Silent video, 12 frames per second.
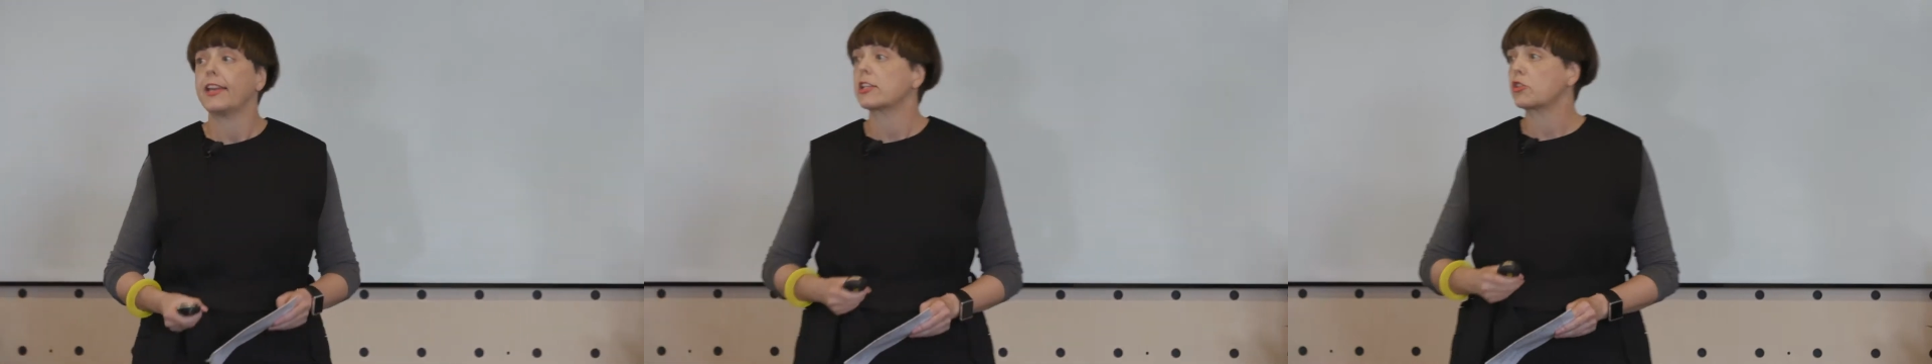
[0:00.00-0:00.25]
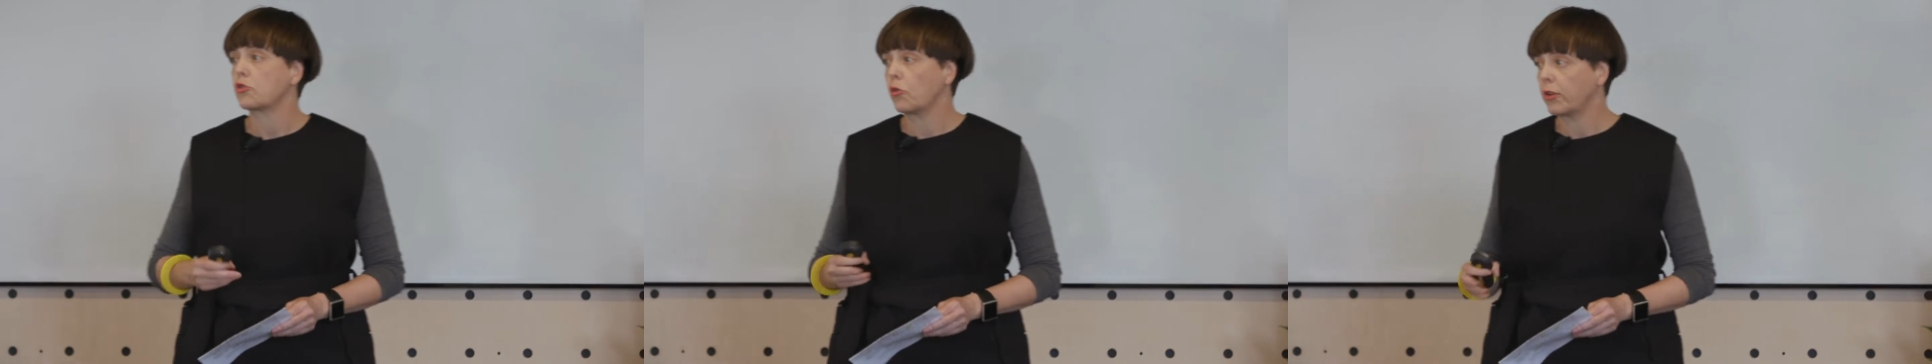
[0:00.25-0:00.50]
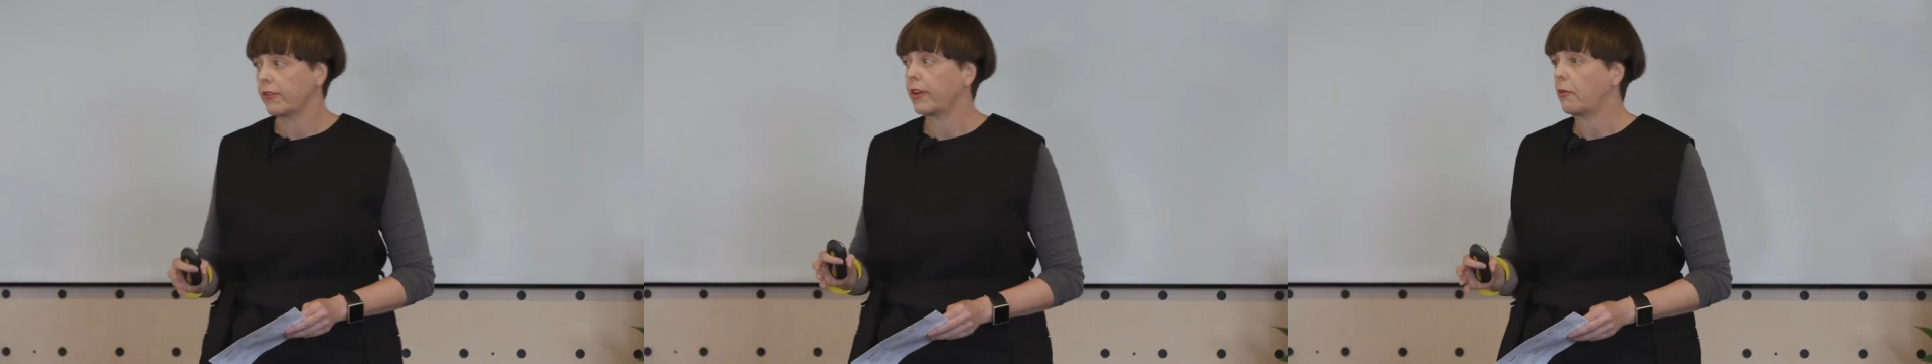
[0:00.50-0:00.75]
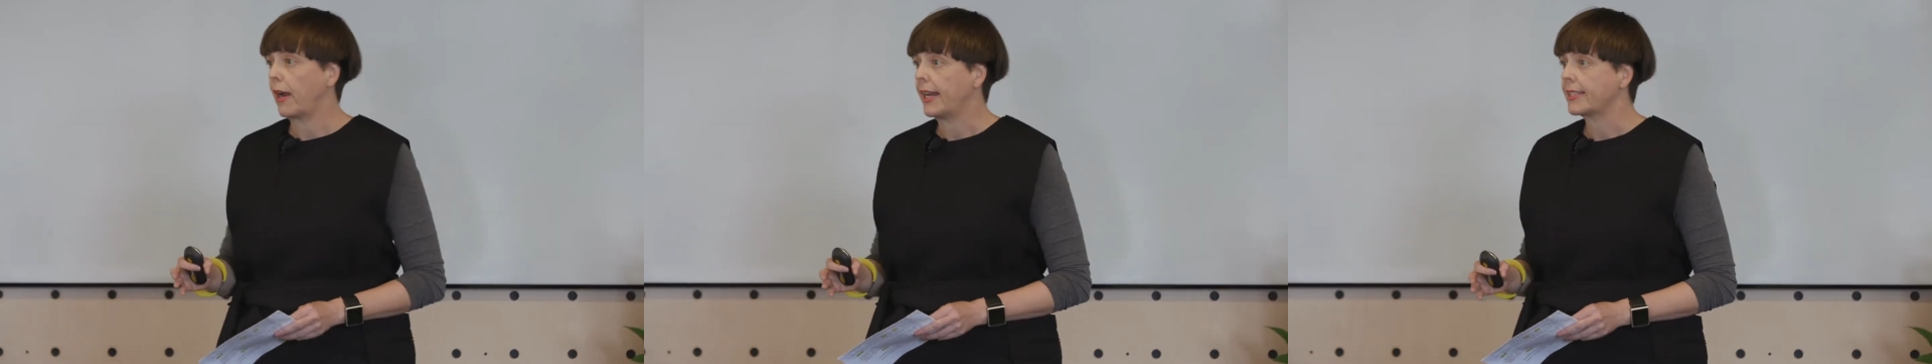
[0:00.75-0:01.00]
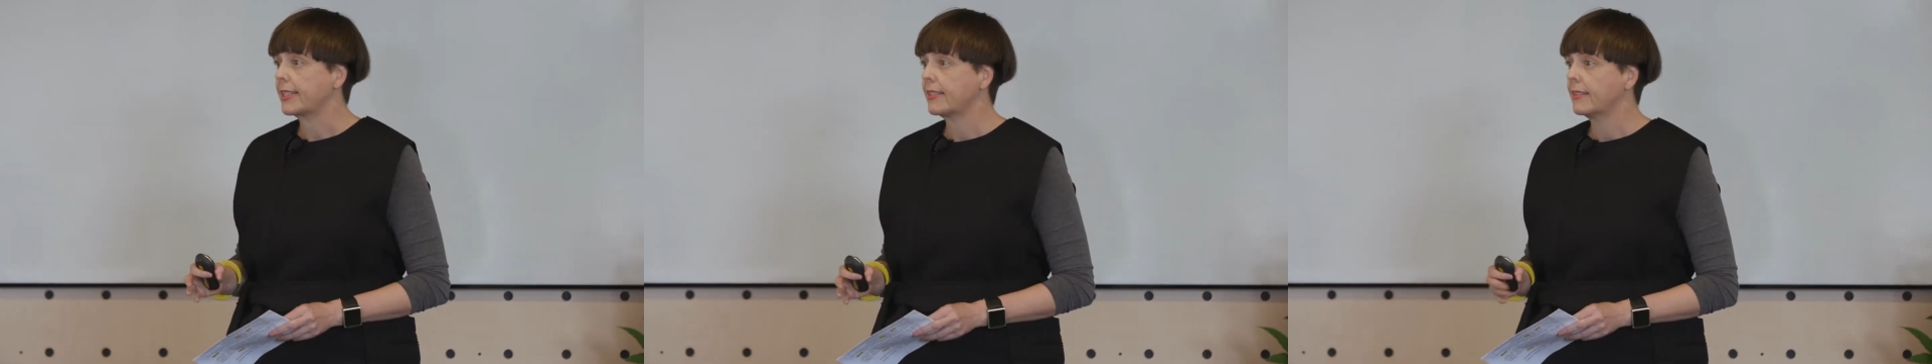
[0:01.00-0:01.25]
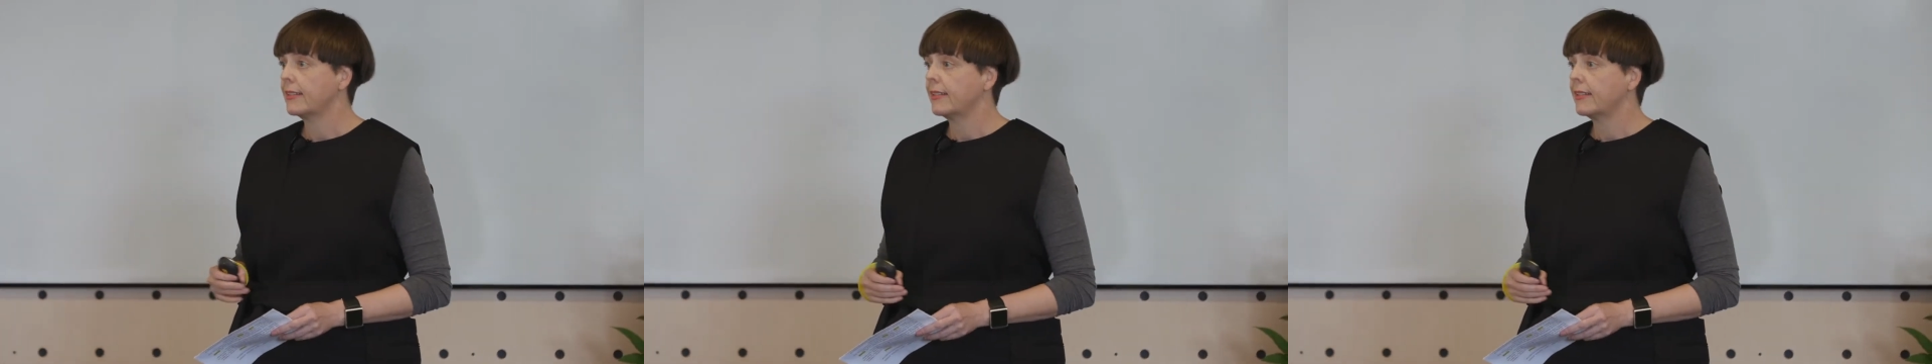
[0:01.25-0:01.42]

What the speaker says: extraordinary rate.